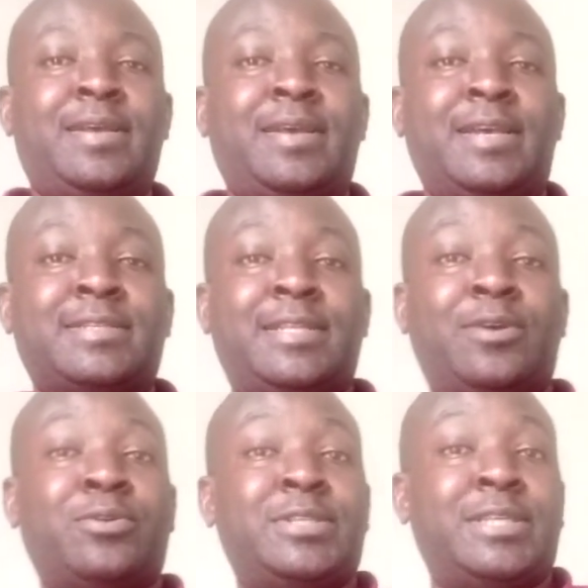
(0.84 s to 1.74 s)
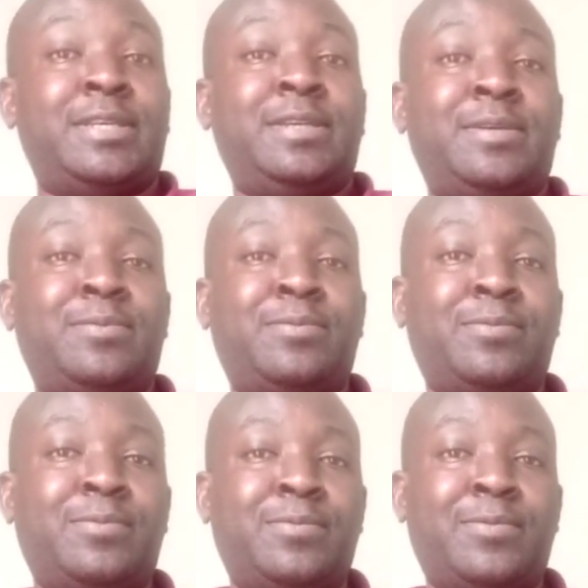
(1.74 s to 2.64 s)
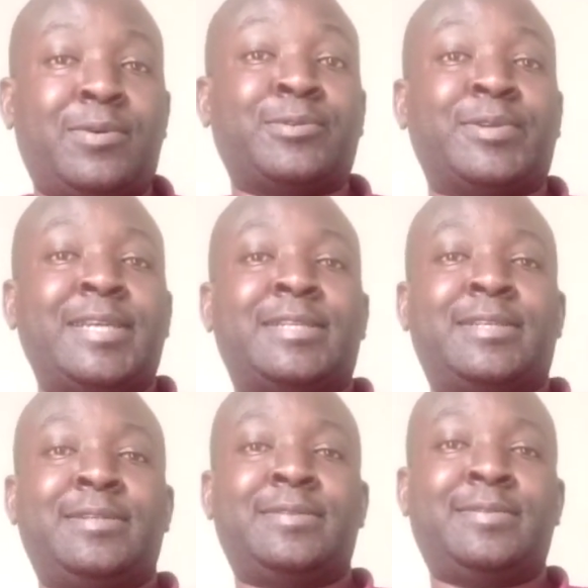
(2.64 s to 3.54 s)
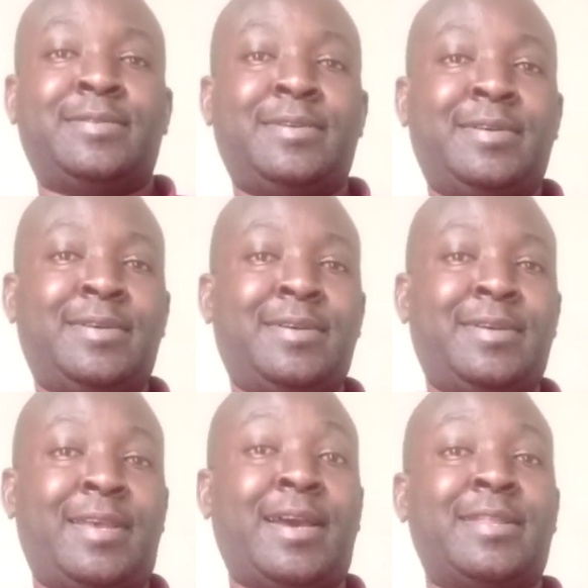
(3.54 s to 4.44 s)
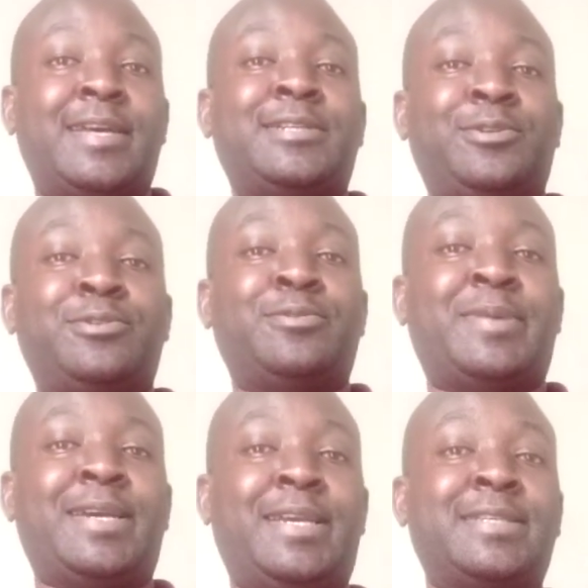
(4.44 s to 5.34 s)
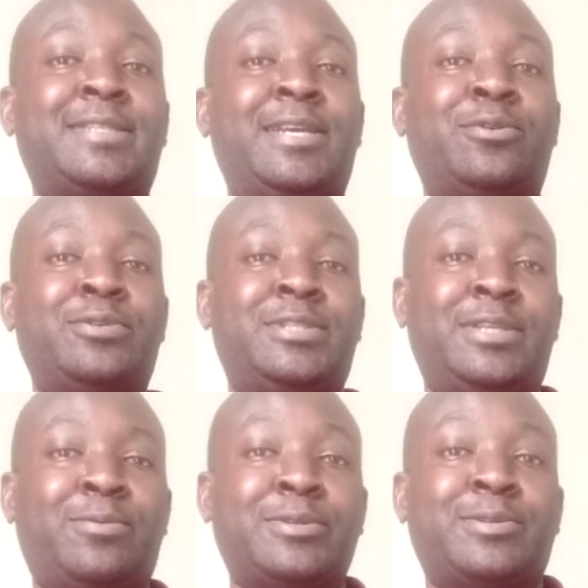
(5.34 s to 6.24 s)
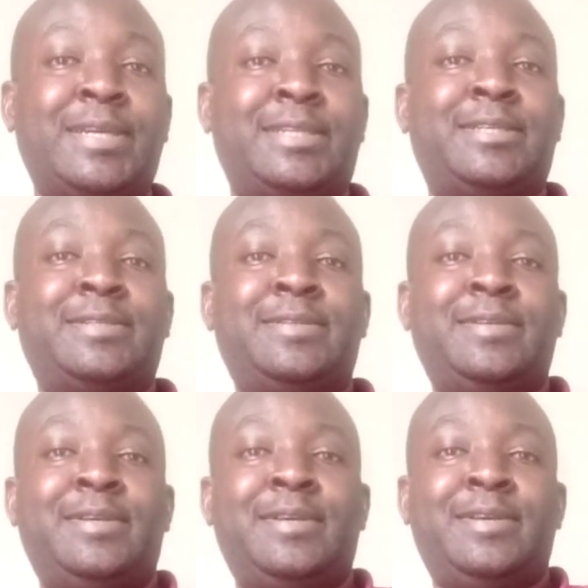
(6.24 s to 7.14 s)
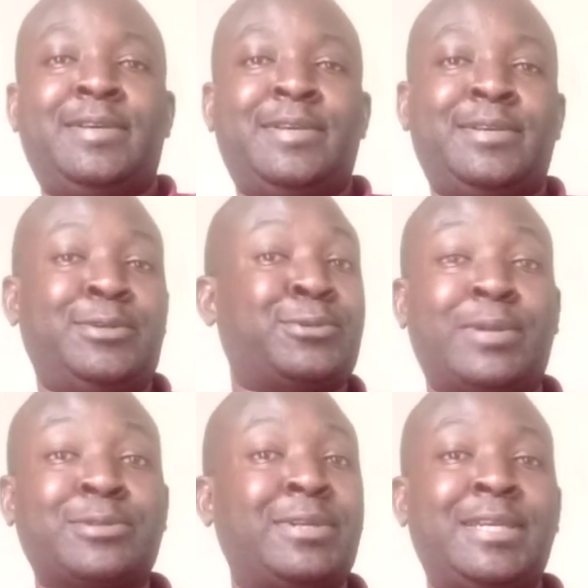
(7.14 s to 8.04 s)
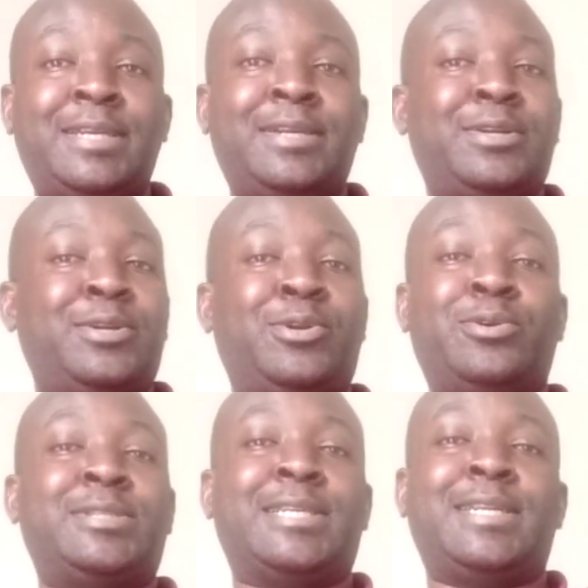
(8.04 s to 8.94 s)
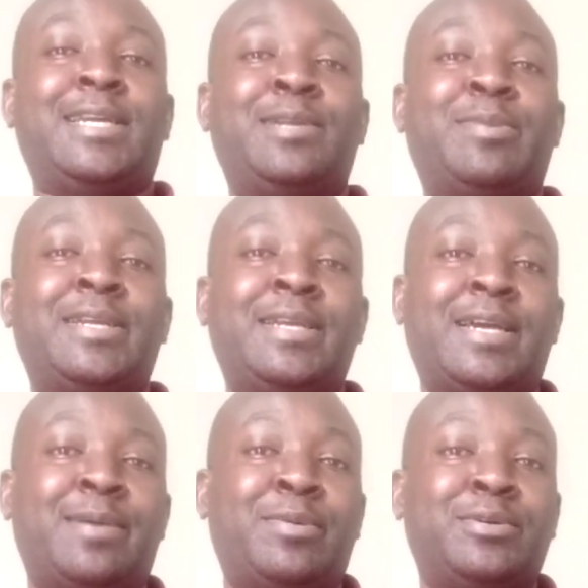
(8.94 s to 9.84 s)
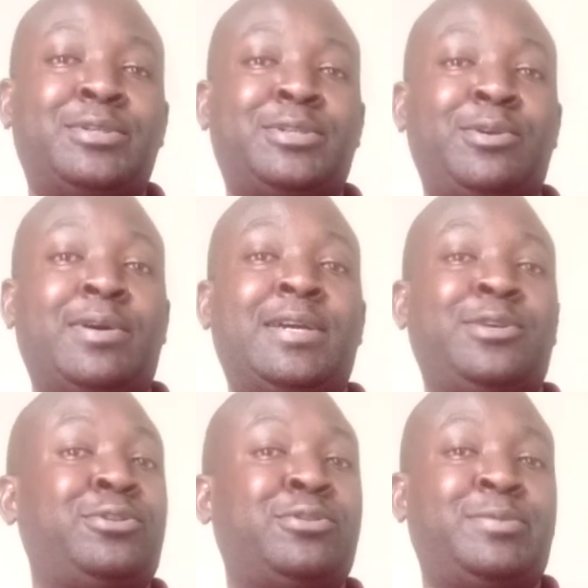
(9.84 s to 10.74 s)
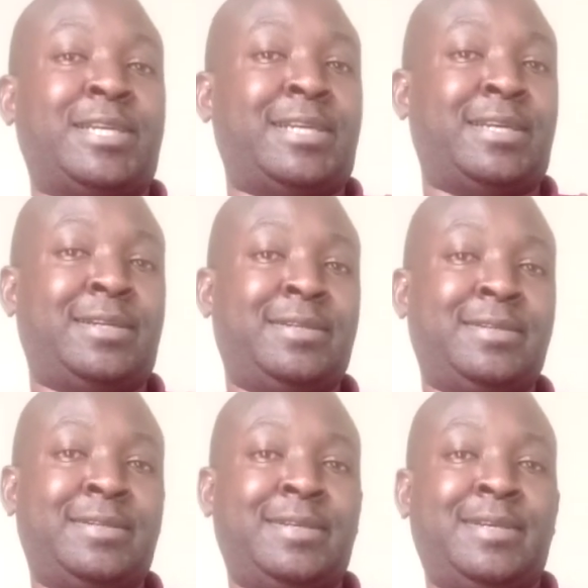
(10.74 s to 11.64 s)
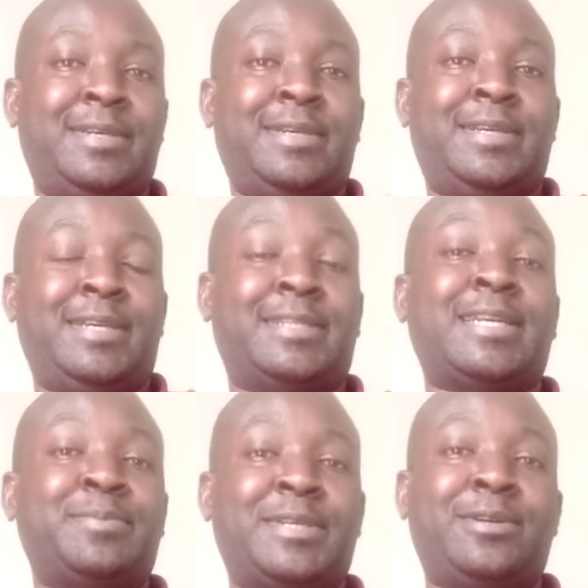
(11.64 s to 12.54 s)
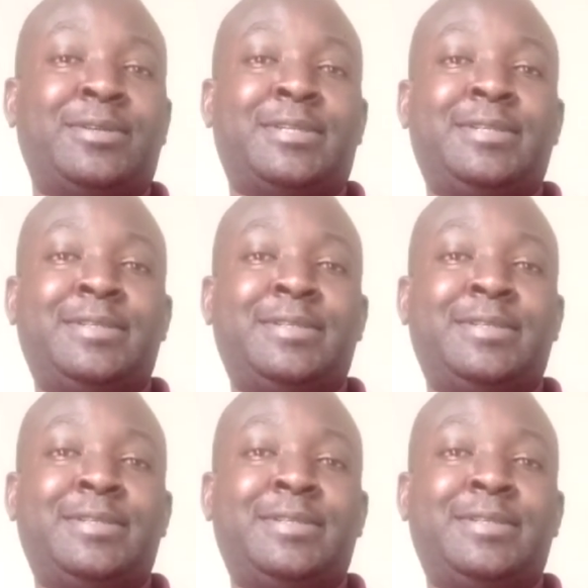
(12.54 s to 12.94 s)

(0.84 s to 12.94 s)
S the OG was right. Yeah, that YouTuber S the OG was right. You should actually not tell anybody about your YouTube channel. It helps a lot.